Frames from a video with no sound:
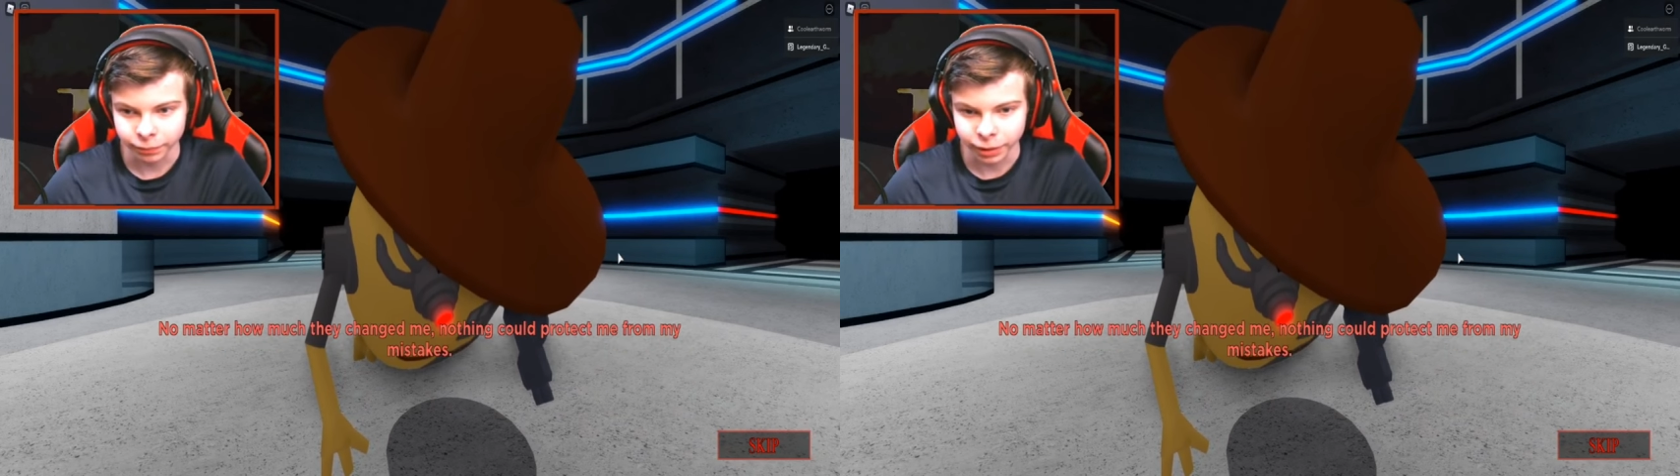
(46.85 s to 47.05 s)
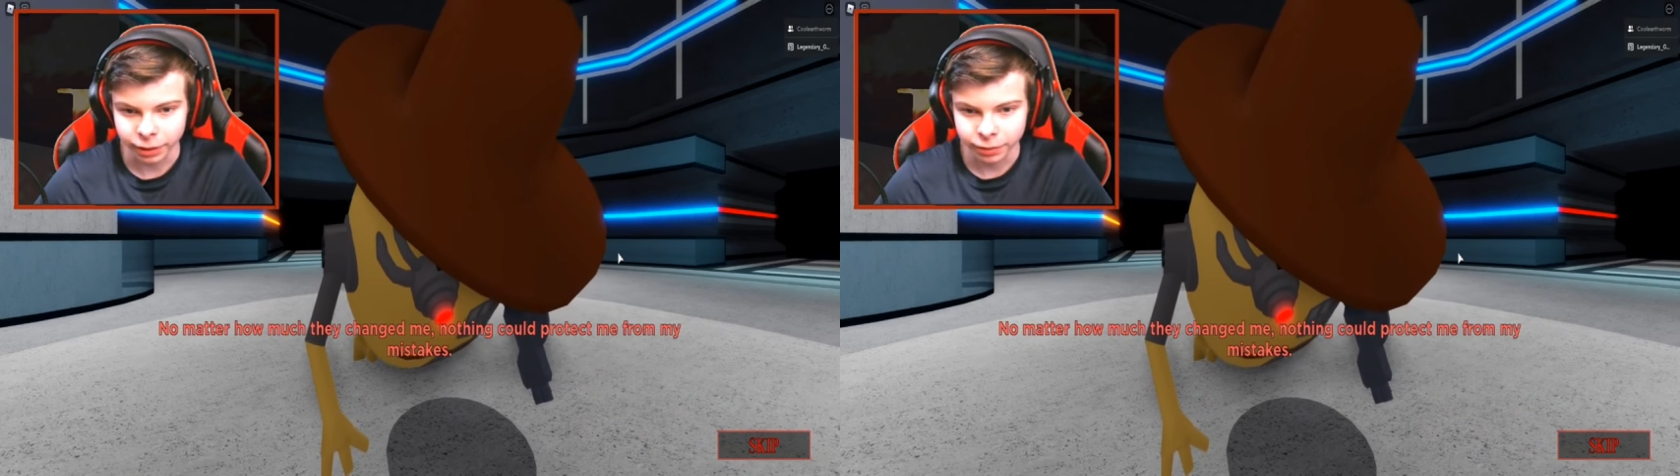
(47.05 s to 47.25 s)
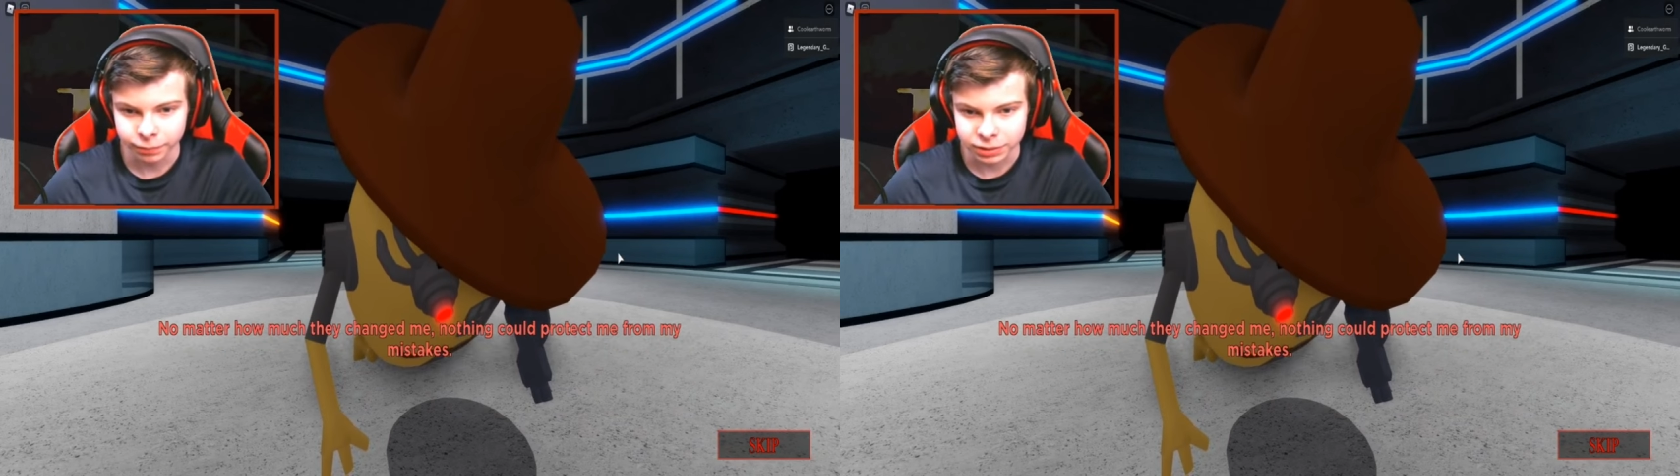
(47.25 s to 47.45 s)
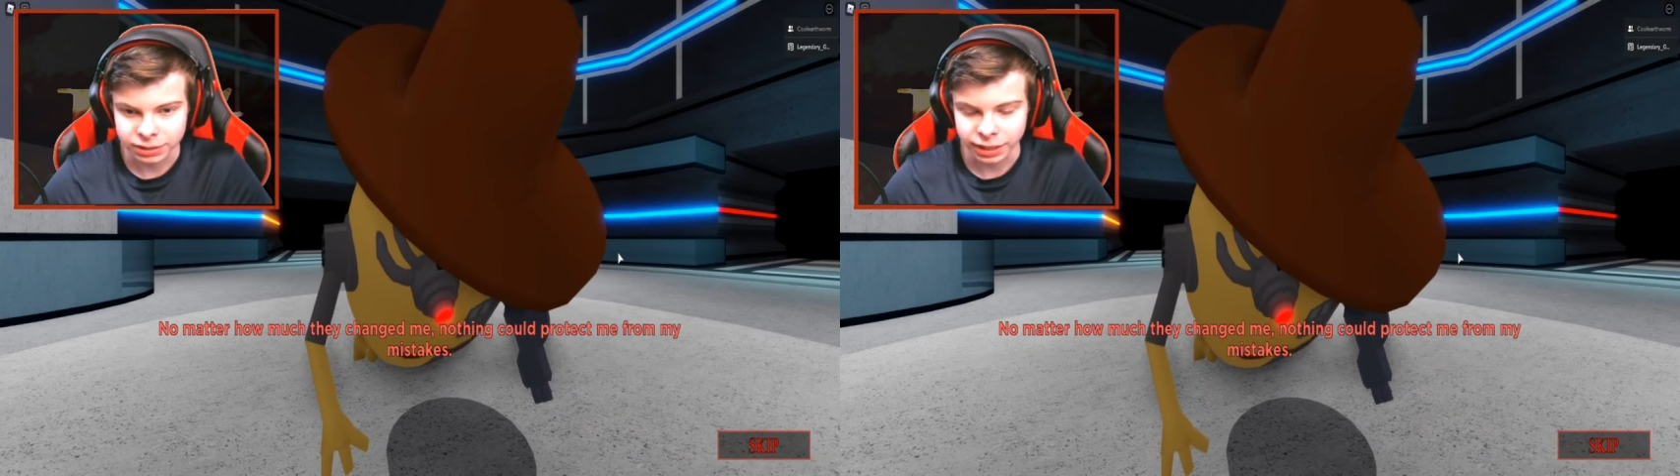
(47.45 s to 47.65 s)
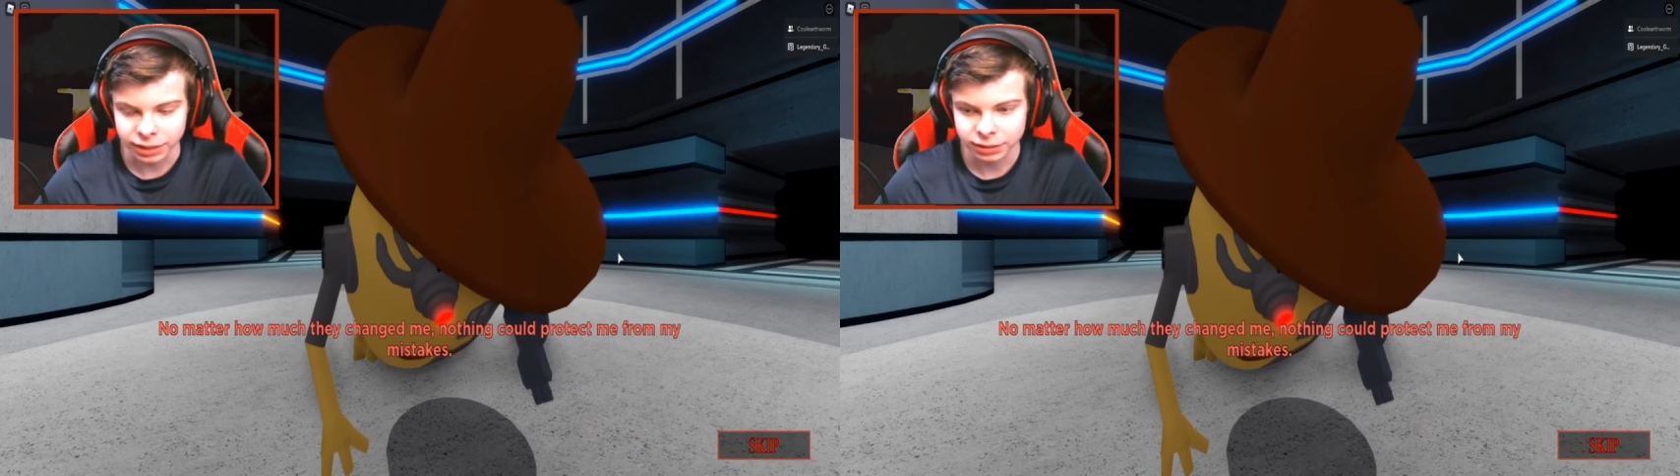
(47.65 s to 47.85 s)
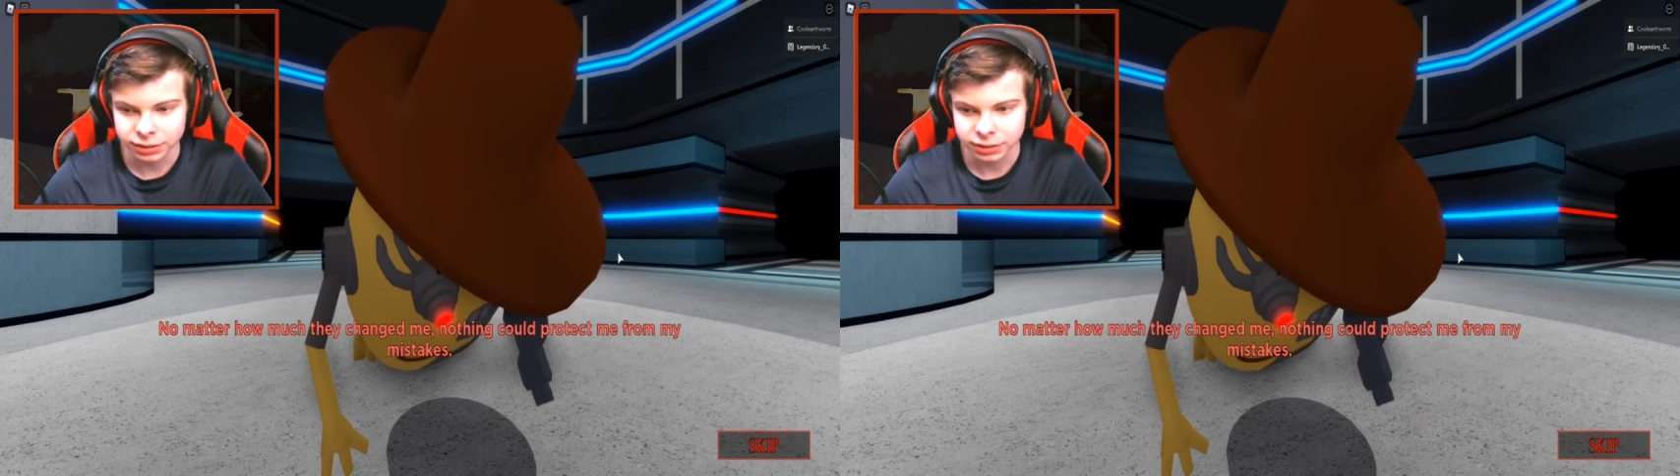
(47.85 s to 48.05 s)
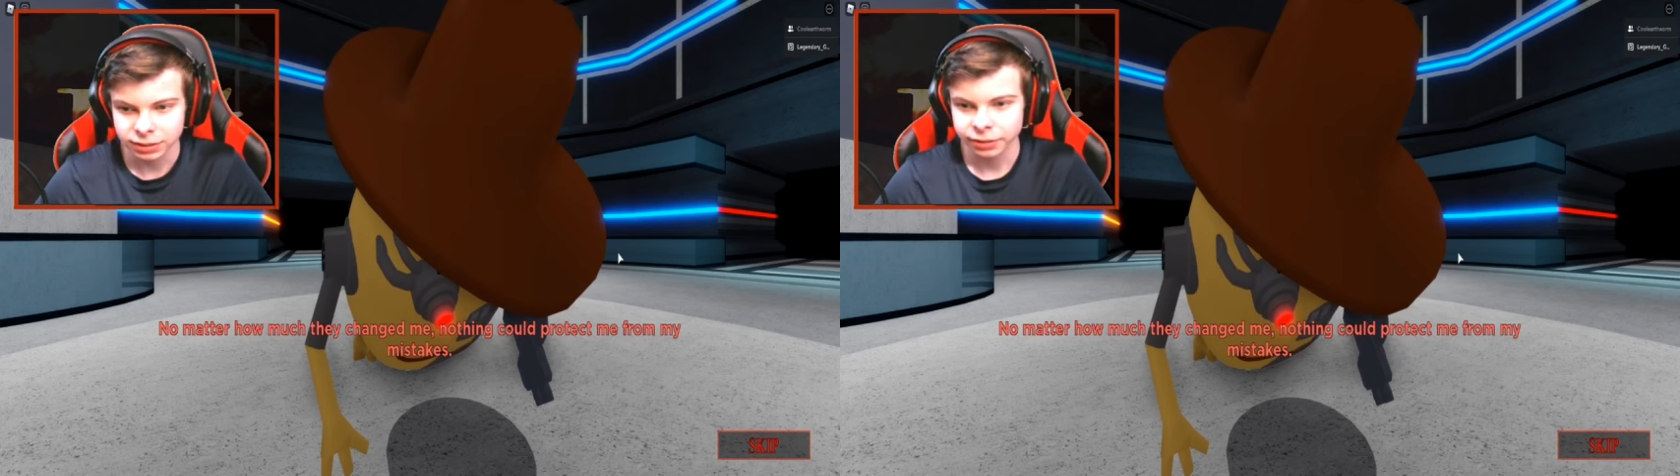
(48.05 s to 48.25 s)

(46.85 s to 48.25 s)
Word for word: my mistakes.